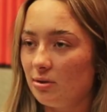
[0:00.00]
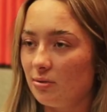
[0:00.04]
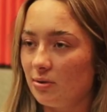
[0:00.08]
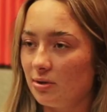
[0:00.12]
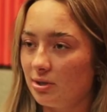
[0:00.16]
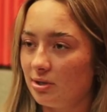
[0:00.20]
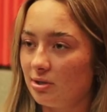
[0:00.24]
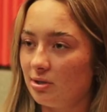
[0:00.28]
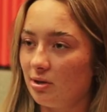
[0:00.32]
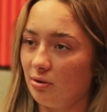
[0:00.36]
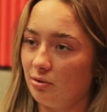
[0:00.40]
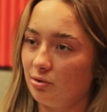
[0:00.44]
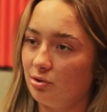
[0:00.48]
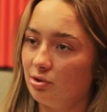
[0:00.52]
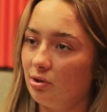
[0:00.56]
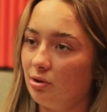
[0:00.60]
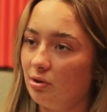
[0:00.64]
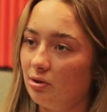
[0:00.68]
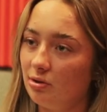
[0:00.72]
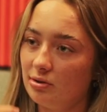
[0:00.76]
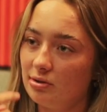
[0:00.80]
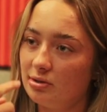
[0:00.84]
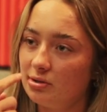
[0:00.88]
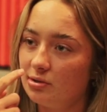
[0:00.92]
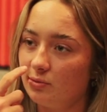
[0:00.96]
do is
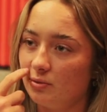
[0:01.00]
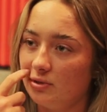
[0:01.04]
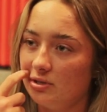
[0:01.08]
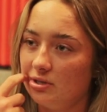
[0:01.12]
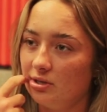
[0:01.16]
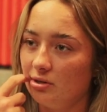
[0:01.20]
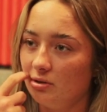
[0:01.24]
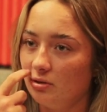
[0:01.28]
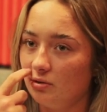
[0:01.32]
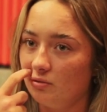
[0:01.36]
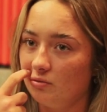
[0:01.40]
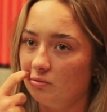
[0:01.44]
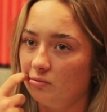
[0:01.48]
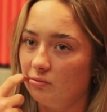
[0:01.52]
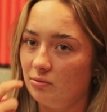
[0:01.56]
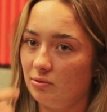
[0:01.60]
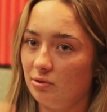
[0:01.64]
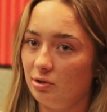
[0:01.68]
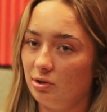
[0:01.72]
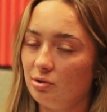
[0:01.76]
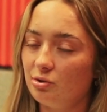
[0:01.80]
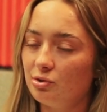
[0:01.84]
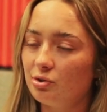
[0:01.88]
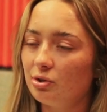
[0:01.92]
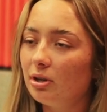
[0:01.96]
socials. We do
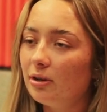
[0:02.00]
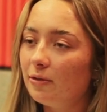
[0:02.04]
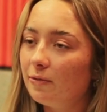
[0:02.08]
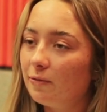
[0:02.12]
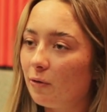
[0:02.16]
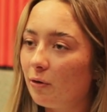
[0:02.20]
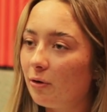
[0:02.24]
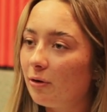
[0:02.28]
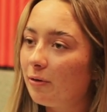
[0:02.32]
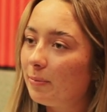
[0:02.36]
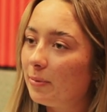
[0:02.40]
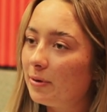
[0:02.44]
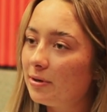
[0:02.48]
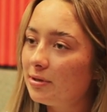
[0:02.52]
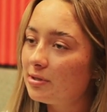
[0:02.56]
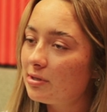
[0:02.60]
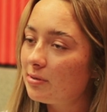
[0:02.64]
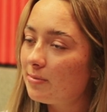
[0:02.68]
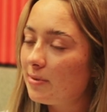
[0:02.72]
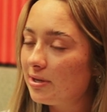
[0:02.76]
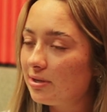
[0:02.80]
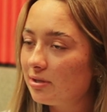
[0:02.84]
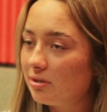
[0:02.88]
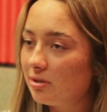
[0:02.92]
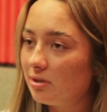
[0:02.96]
usually four per
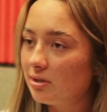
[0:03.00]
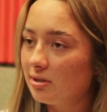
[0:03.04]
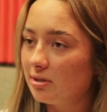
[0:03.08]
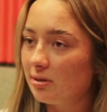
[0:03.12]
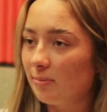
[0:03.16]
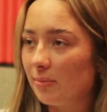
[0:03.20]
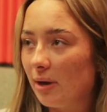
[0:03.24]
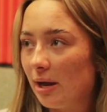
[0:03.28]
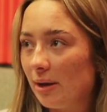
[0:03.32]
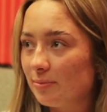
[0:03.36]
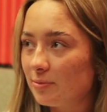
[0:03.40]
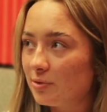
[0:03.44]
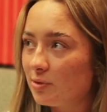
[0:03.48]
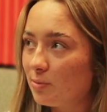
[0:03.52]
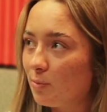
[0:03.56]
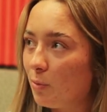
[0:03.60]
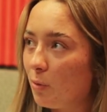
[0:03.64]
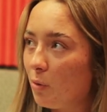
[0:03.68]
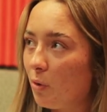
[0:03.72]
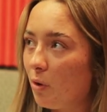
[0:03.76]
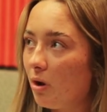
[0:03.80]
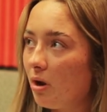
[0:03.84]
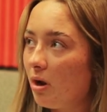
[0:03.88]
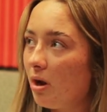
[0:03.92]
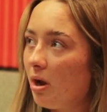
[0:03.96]
semester, sometimes
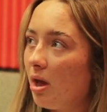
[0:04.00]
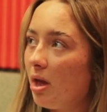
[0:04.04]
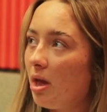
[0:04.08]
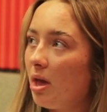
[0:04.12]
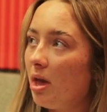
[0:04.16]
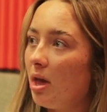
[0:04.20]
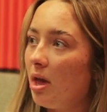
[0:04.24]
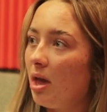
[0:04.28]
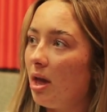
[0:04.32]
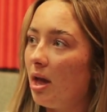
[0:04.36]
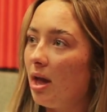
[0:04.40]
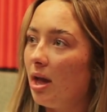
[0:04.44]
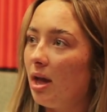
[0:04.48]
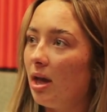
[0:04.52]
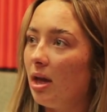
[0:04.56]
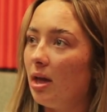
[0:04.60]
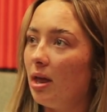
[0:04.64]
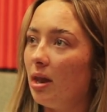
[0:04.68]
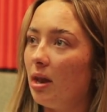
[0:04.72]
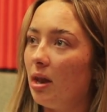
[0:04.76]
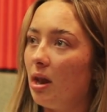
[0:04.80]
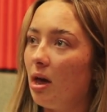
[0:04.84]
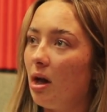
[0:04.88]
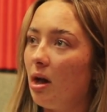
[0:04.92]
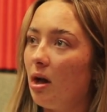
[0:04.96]
more.
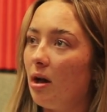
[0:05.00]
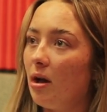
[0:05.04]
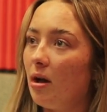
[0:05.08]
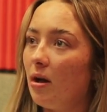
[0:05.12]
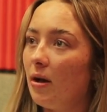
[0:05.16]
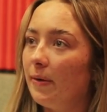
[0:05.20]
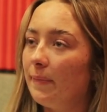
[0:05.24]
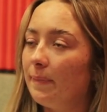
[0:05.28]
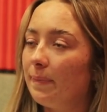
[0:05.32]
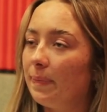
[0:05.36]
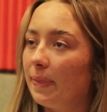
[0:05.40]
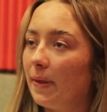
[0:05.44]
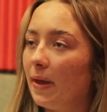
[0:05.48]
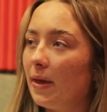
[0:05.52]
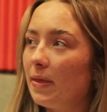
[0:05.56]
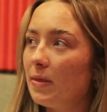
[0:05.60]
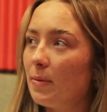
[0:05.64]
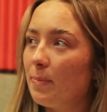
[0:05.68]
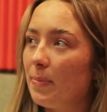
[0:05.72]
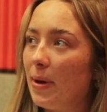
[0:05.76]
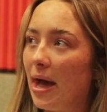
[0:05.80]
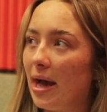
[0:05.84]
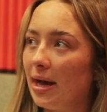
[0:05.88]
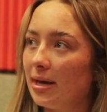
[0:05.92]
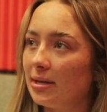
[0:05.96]
And um, in the
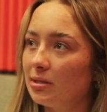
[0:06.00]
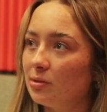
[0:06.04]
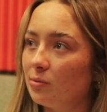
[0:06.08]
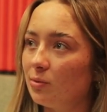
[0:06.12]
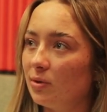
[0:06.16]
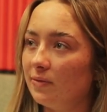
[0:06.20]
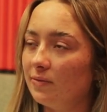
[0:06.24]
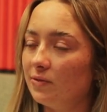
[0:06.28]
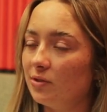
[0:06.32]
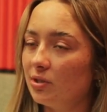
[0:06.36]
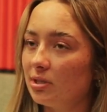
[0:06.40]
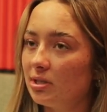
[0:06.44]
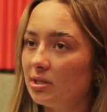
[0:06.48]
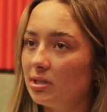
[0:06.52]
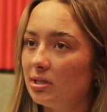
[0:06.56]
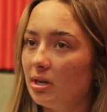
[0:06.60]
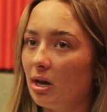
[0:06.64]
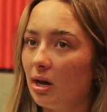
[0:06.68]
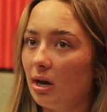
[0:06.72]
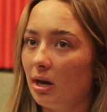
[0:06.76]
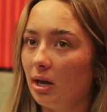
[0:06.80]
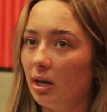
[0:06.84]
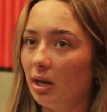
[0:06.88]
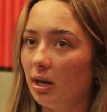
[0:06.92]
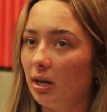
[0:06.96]
past, we've just
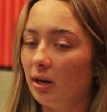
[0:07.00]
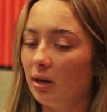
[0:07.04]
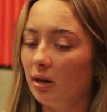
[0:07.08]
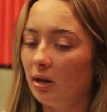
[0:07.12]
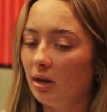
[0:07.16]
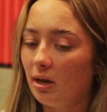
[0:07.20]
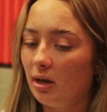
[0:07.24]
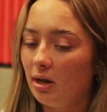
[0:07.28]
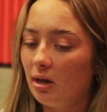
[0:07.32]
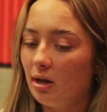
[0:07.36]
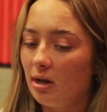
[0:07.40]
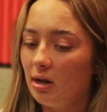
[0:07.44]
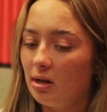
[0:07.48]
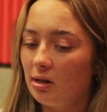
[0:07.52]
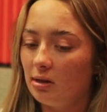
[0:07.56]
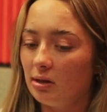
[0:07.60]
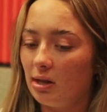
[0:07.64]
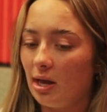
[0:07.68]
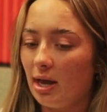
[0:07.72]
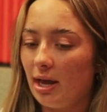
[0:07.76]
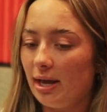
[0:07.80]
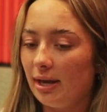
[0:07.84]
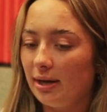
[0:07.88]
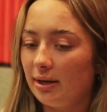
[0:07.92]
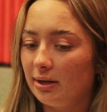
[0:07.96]
done
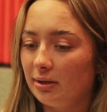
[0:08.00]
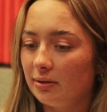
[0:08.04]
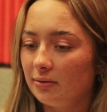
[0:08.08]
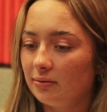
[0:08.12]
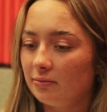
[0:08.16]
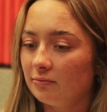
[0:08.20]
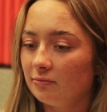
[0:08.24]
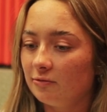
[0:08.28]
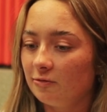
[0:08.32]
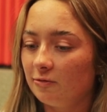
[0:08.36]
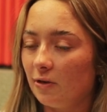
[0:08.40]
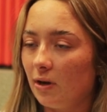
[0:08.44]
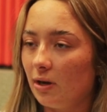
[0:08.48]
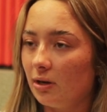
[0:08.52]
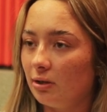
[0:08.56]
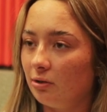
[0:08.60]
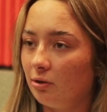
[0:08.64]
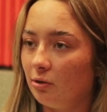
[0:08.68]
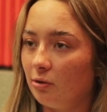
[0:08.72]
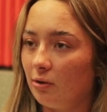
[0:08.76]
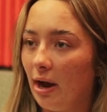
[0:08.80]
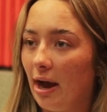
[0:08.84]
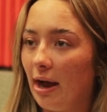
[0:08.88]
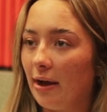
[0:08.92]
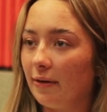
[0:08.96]
like fun
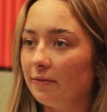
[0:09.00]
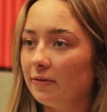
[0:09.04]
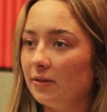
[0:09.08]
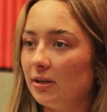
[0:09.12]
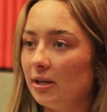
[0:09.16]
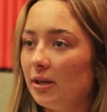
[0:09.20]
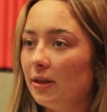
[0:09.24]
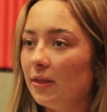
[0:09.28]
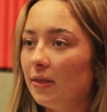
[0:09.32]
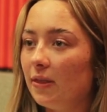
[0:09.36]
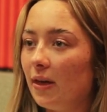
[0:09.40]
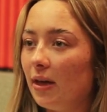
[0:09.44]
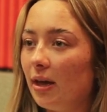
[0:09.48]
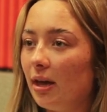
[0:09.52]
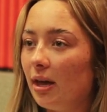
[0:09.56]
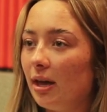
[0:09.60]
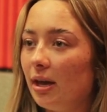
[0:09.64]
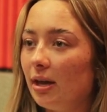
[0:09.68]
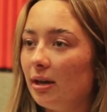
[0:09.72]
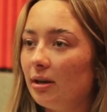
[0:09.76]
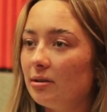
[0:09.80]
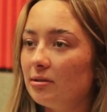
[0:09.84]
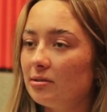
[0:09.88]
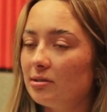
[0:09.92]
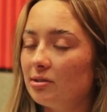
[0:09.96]
crafty
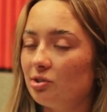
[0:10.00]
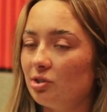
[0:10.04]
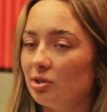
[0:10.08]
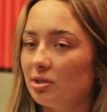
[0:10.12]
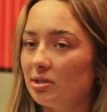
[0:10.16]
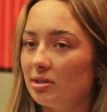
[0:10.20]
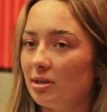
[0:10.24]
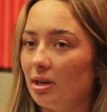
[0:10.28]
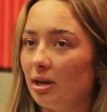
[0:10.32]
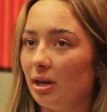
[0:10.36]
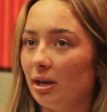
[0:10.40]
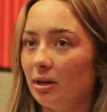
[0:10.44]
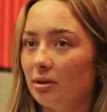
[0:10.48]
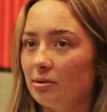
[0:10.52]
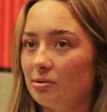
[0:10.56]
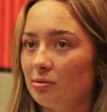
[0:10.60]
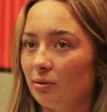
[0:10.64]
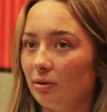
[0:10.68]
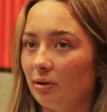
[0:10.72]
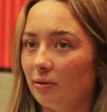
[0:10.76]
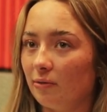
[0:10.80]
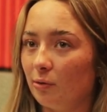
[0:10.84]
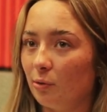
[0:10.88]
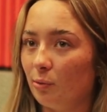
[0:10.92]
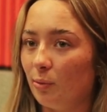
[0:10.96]
things, just like
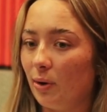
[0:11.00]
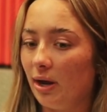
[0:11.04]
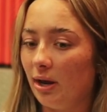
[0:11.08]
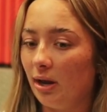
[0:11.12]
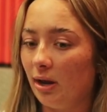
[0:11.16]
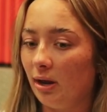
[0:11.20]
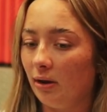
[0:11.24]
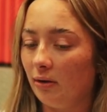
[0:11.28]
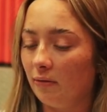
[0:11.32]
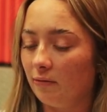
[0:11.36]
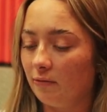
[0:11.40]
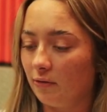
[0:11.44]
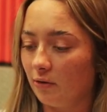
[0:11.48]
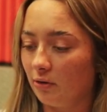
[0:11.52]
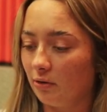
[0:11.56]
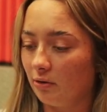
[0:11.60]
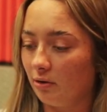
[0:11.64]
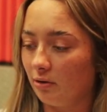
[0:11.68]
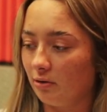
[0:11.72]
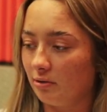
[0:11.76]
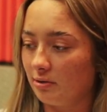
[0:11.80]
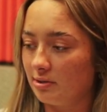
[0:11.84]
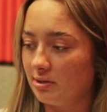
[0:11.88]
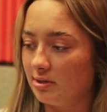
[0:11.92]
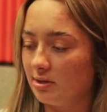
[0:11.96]
sort of a way for
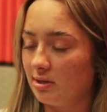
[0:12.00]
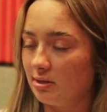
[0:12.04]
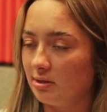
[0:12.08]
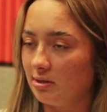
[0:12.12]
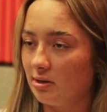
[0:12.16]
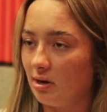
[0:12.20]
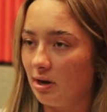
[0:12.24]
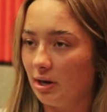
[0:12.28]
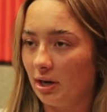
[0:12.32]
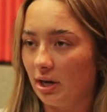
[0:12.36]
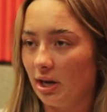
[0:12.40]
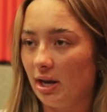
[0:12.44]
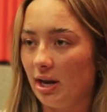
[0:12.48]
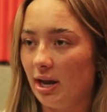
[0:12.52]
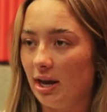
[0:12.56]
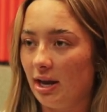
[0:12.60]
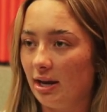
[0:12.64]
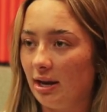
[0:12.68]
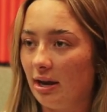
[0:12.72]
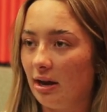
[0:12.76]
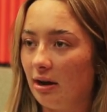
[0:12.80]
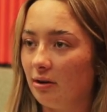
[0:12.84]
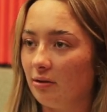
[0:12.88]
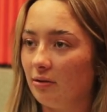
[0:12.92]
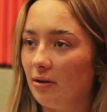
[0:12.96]
girls to talk and
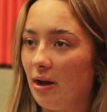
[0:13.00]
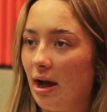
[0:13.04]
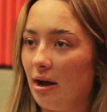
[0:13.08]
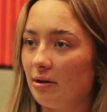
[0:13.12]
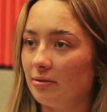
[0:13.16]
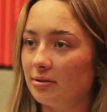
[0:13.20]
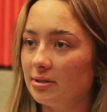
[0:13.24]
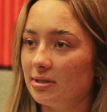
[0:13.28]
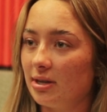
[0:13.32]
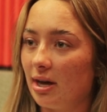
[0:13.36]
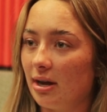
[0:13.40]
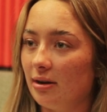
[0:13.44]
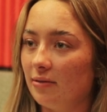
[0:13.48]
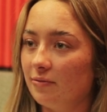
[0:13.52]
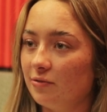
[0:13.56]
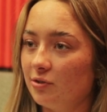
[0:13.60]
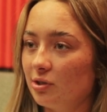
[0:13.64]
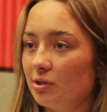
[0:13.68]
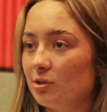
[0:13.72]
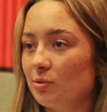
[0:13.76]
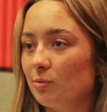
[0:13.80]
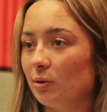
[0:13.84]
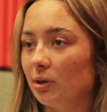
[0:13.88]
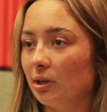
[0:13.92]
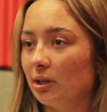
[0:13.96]
hang out outside of
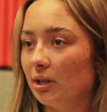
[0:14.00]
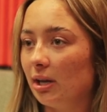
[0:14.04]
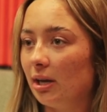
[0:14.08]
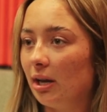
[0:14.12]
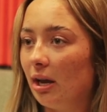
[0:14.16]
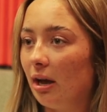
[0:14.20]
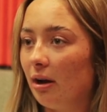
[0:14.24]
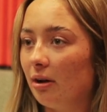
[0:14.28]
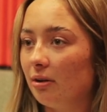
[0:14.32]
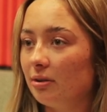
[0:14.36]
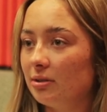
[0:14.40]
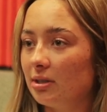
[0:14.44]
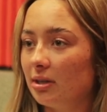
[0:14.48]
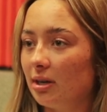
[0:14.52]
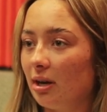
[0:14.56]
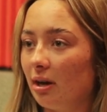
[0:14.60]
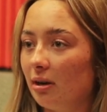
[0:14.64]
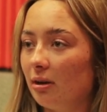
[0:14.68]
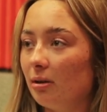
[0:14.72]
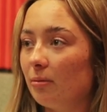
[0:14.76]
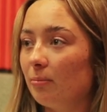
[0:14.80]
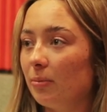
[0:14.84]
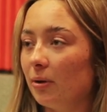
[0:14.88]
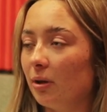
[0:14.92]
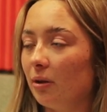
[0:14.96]
just working out to
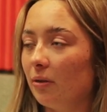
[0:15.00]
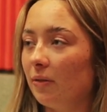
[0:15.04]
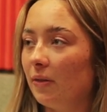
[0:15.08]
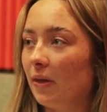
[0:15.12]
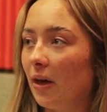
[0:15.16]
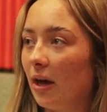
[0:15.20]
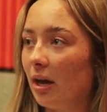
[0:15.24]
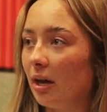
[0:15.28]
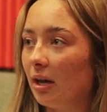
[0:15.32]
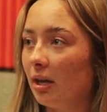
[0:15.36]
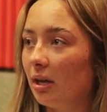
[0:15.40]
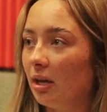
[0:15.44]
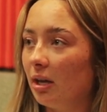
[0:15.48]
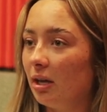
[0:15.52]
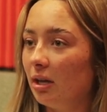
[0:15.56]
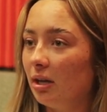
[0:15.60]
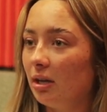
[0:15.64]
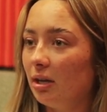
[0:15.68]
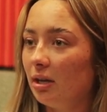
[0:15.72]
kind of build that